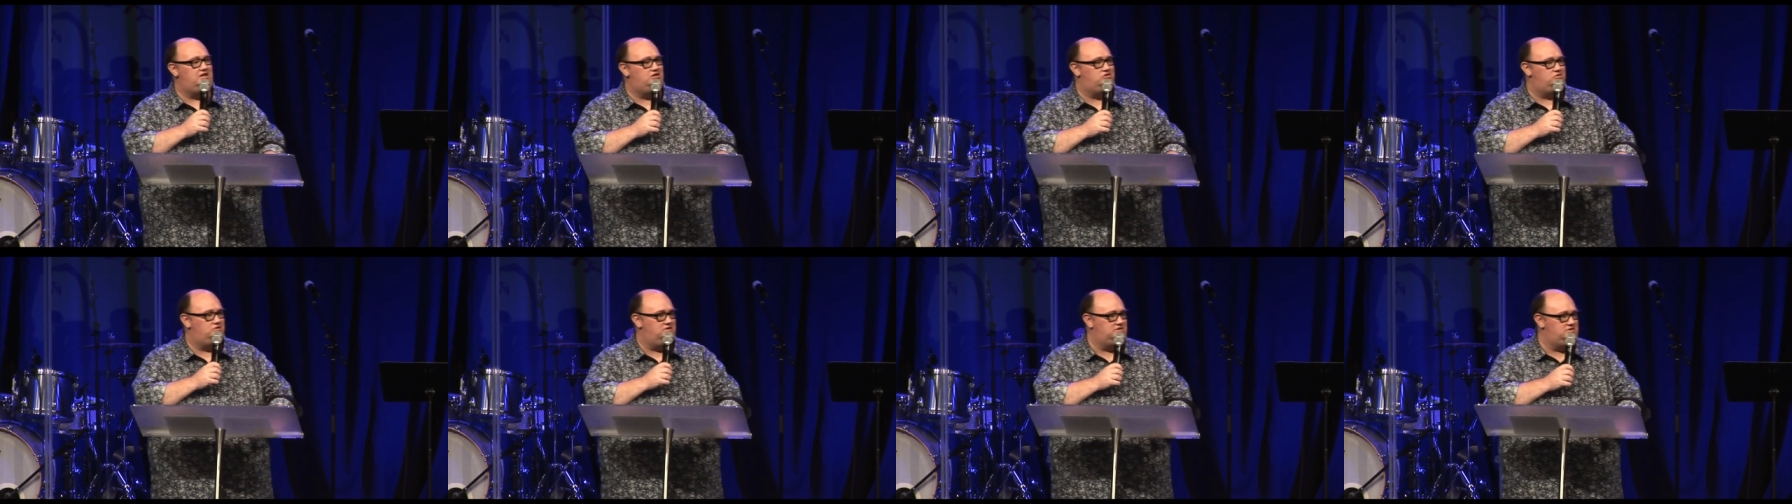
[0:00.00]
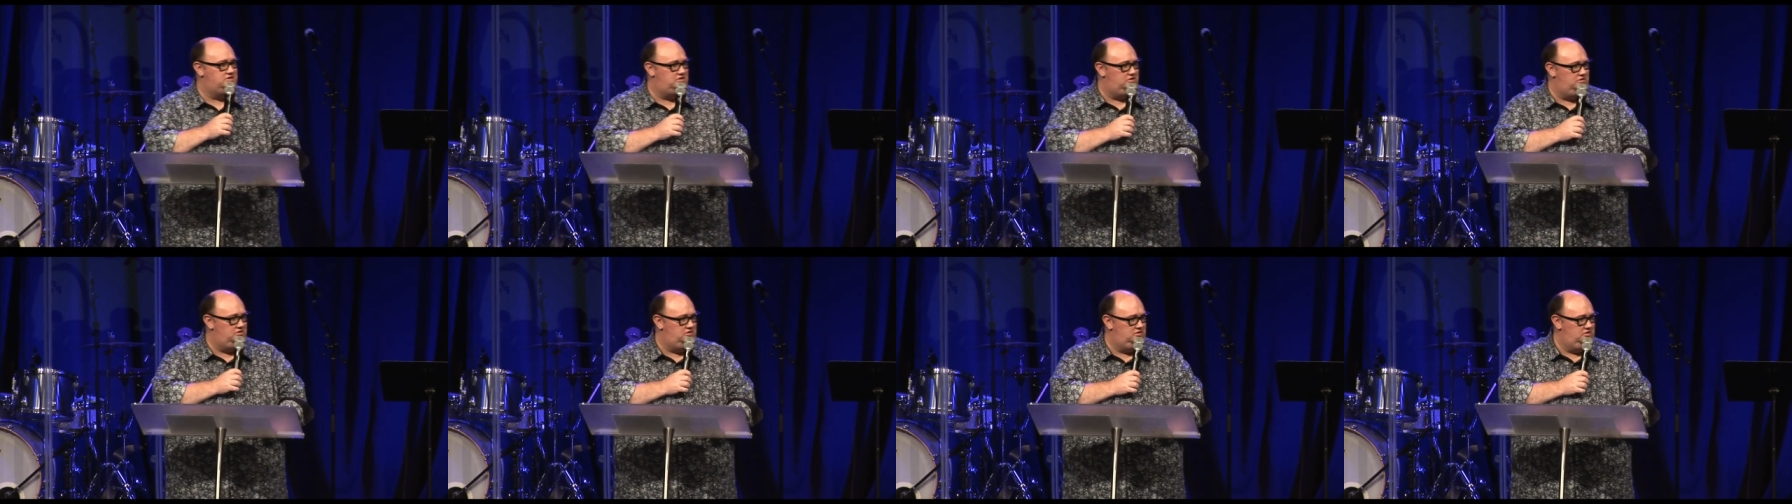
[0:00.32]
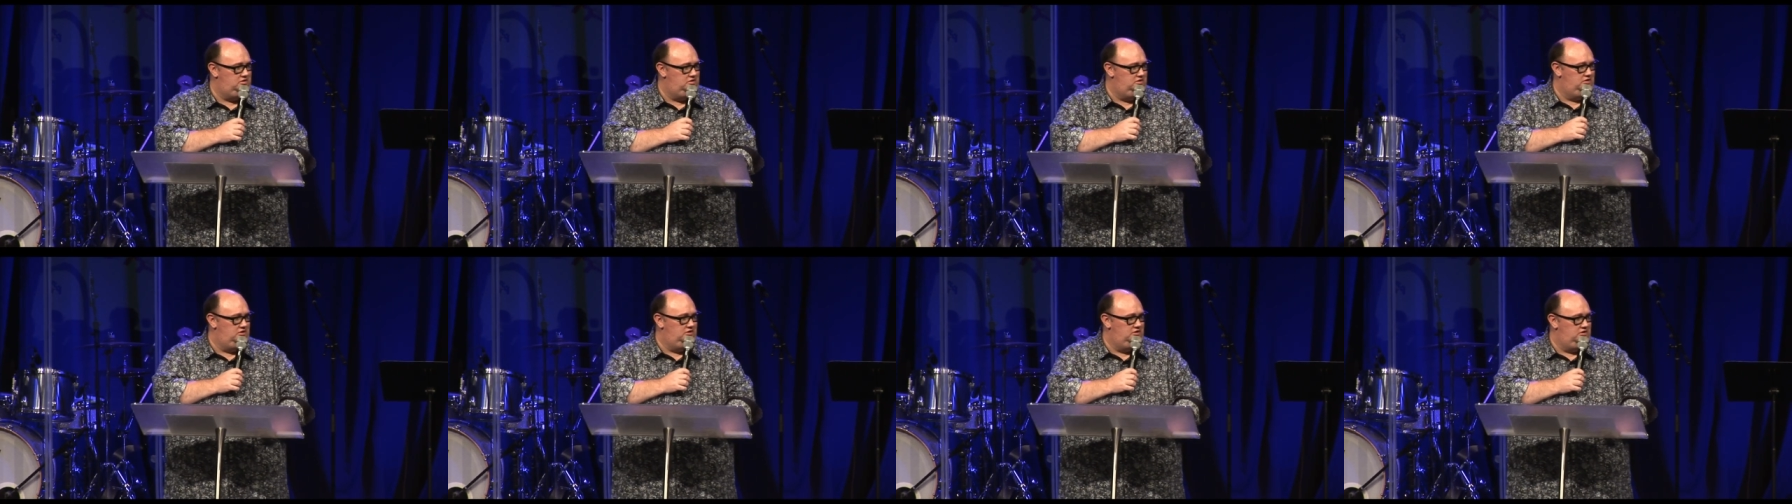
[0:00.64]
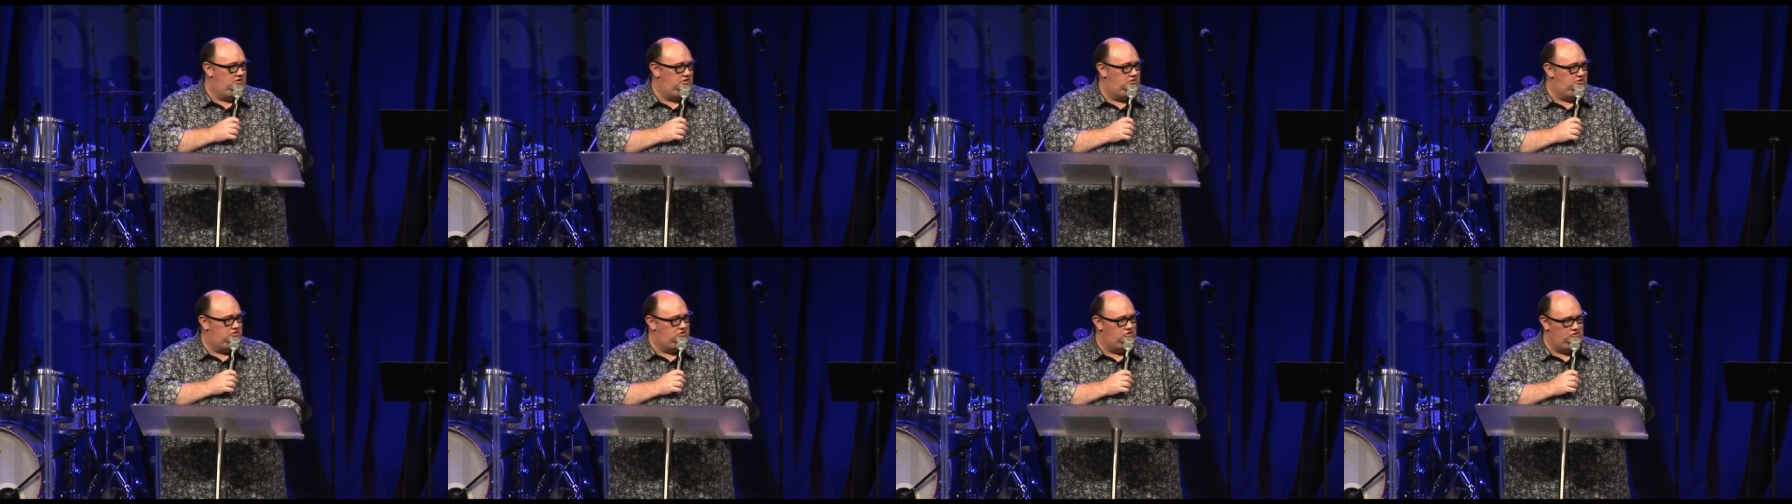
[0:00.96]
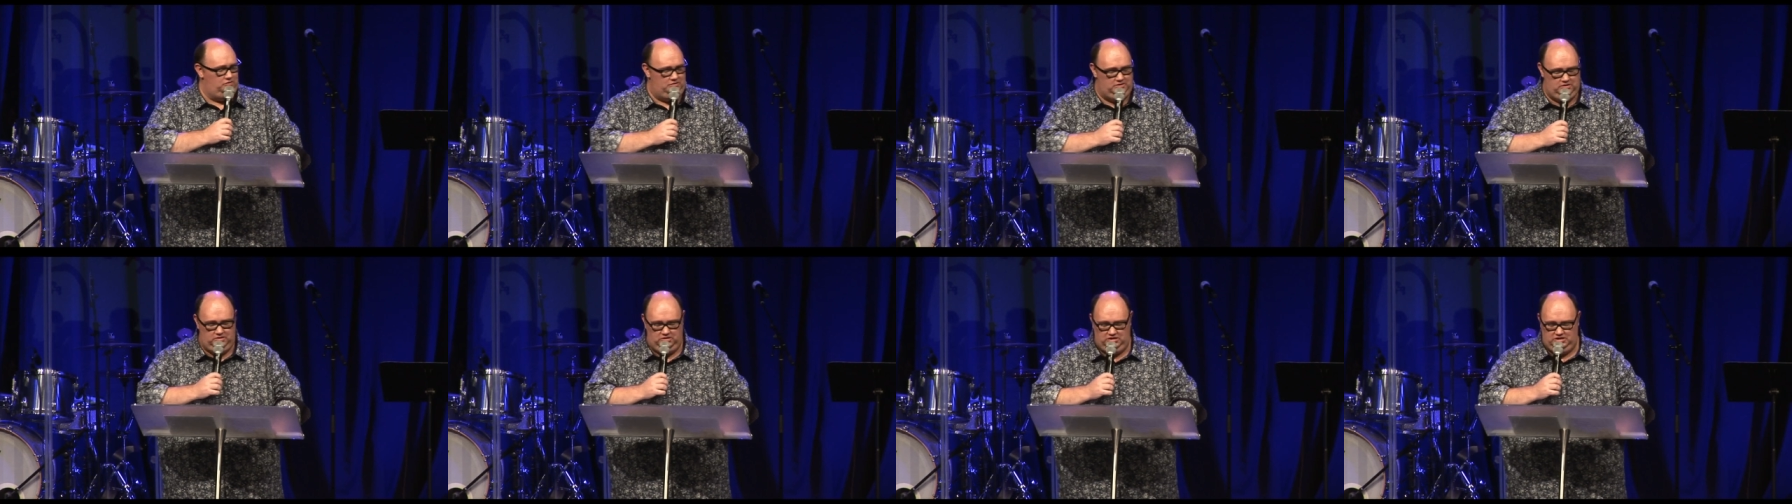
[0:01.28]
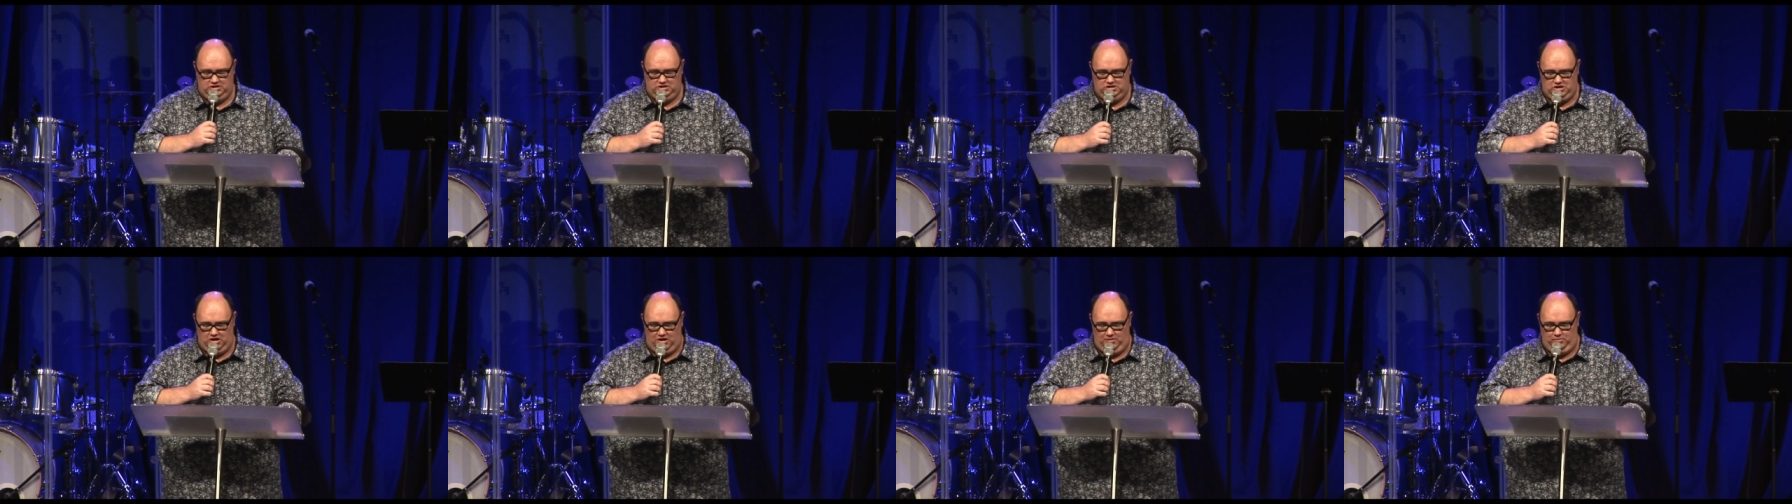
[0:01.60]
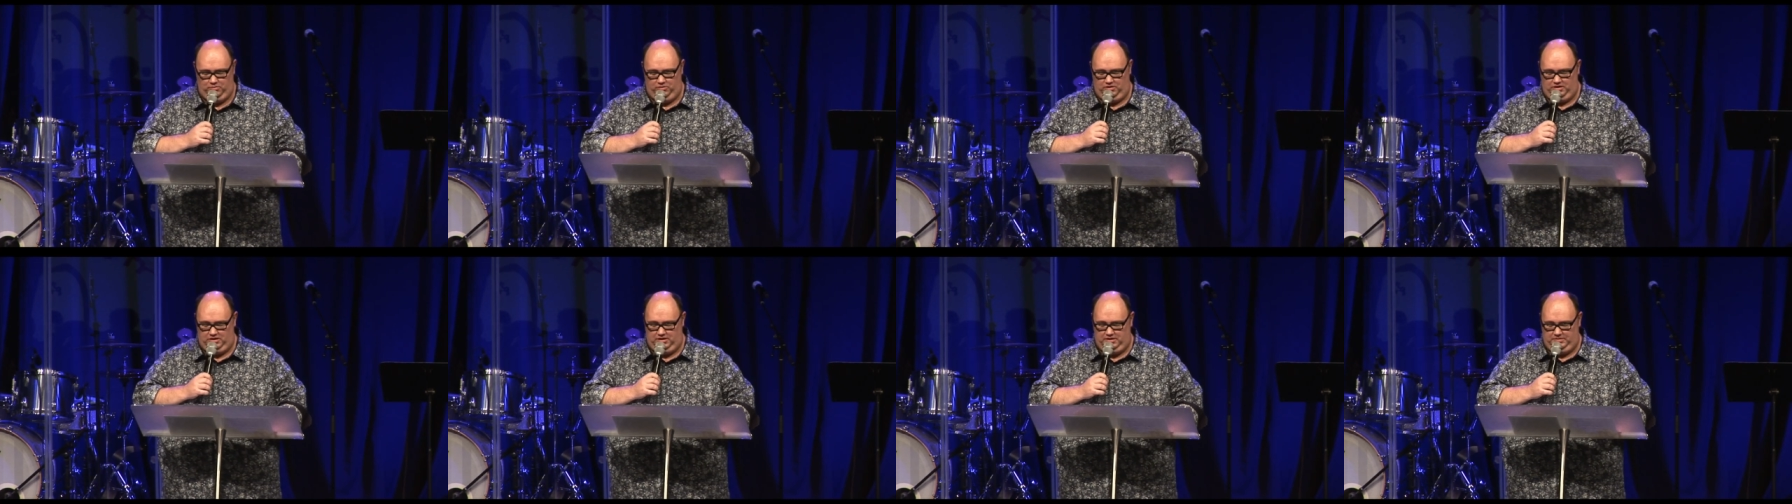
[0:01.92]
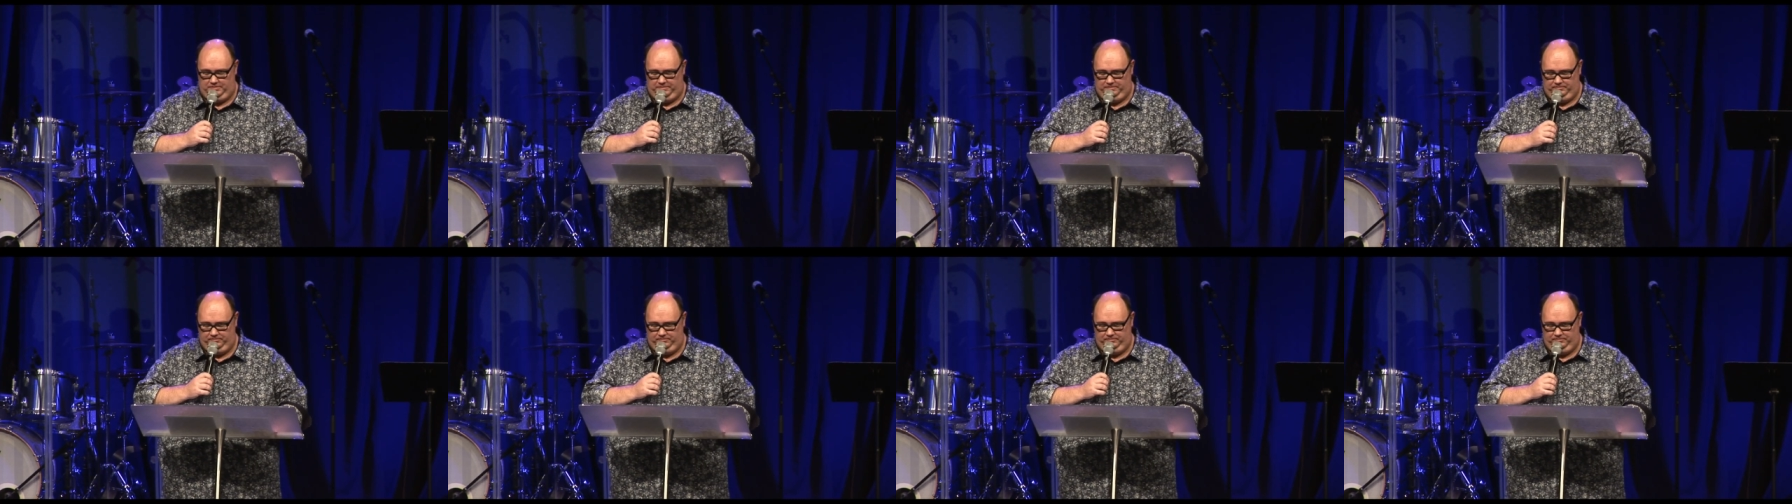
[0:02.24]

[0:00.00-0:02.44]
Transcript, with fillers: trusted to interpret it.